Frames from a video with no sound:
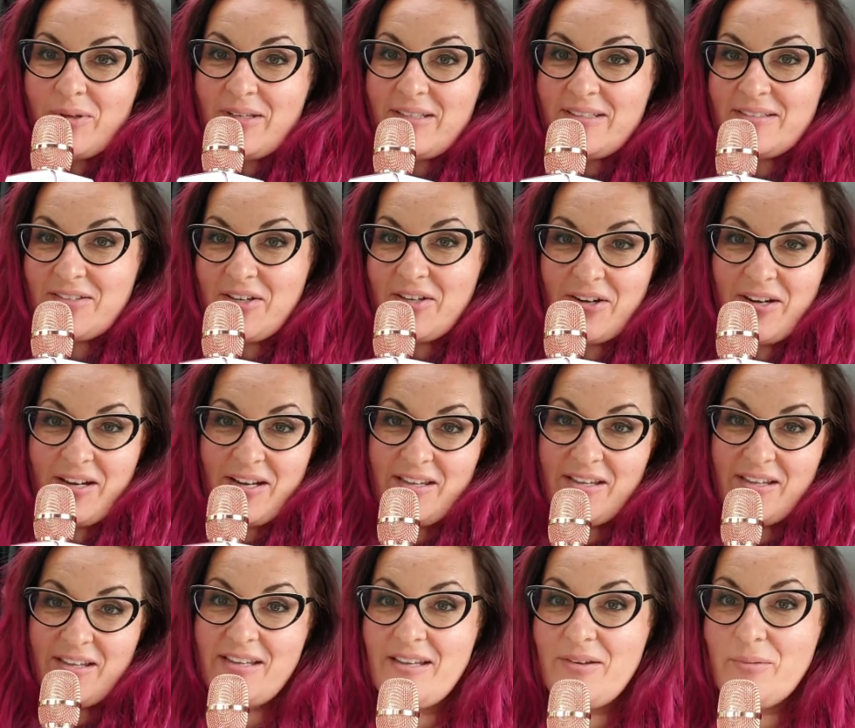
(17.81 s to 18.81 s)
We started
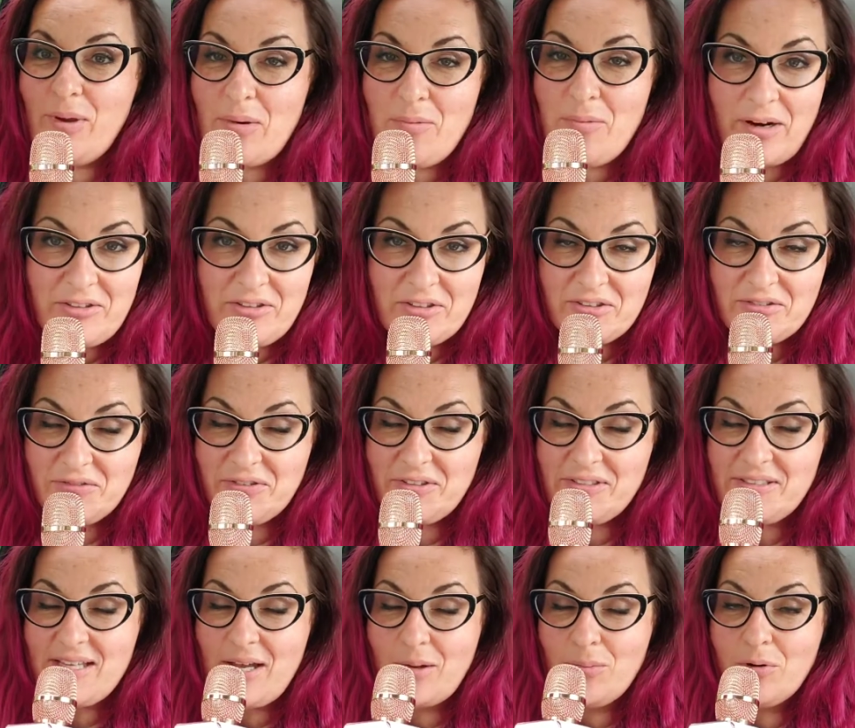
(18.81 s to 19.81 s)
the Weight Watchers
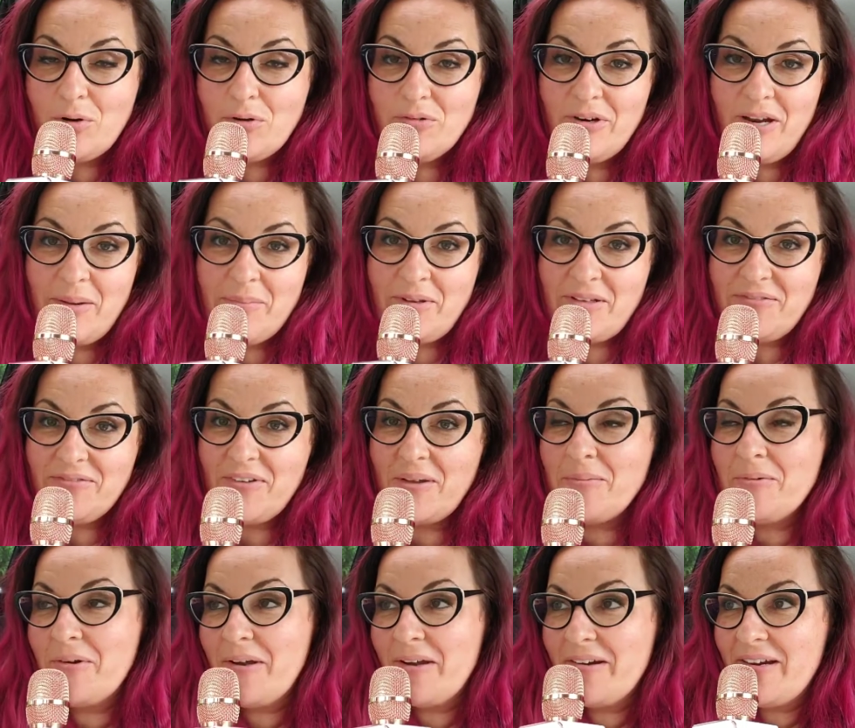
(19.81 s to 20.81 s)
Freestyle program in
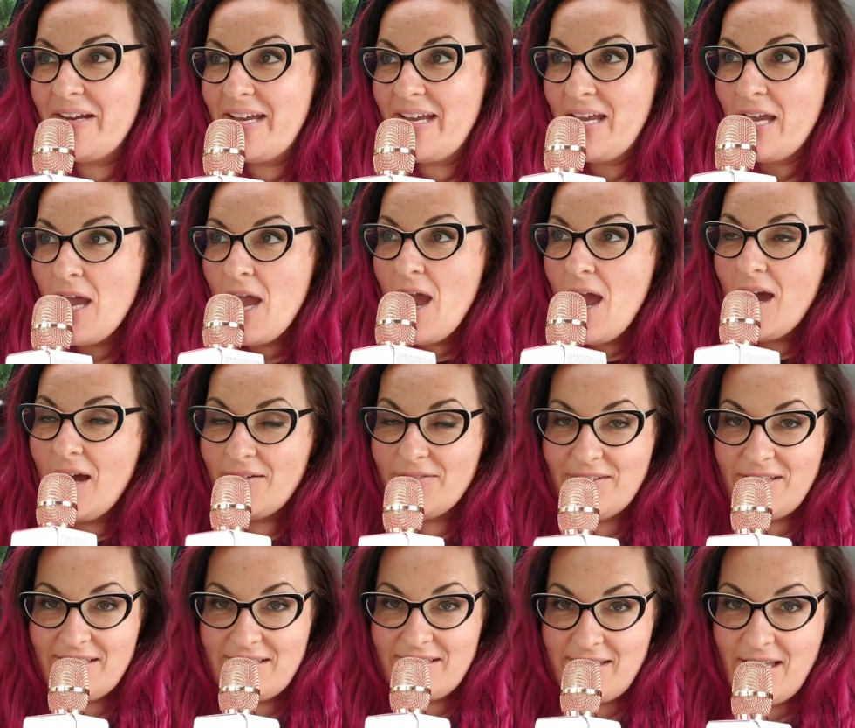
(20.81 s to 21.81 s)
February of
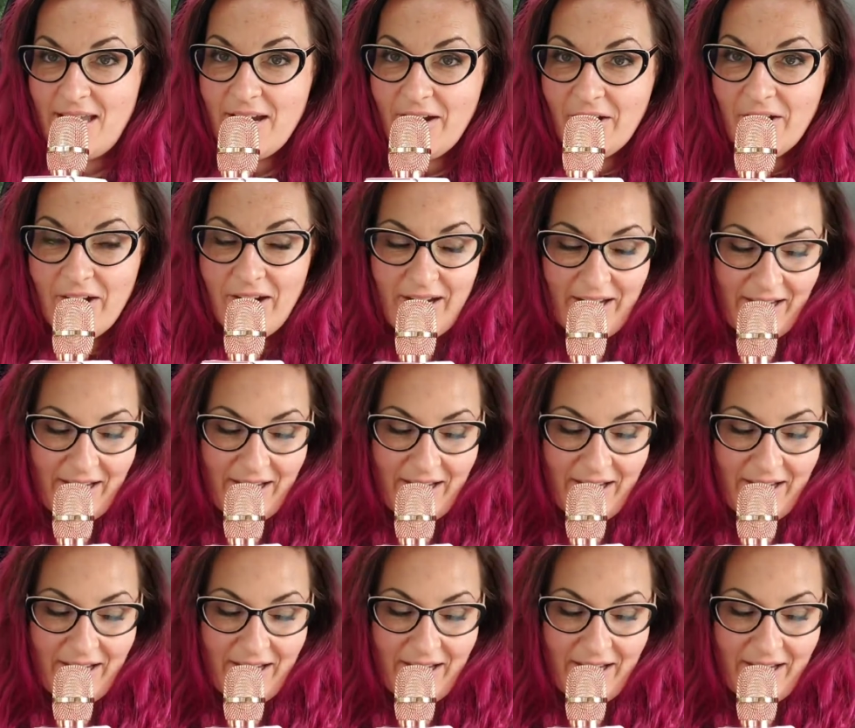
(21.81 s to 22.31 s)
this year.